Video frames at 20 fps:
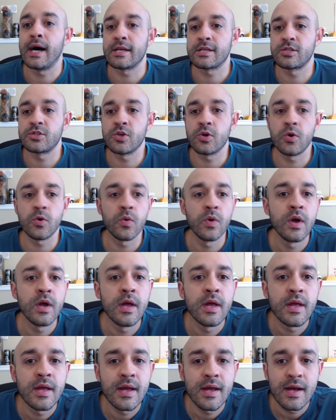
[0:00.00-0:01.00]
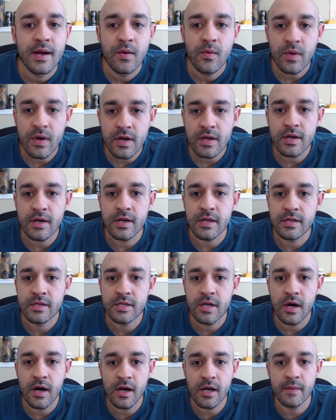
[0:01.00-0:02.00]
so I wanted to
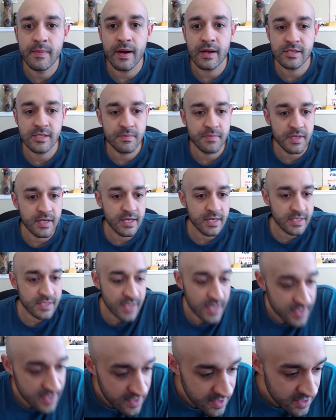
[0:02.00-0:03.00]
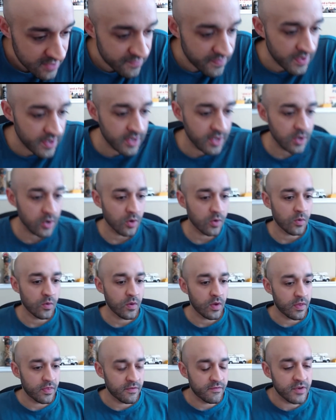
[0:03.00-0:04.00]
talk about something he says in this
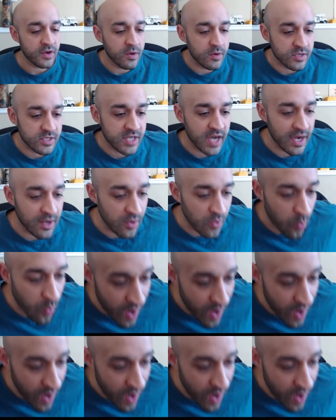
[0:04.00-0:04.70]
video, and the video is titled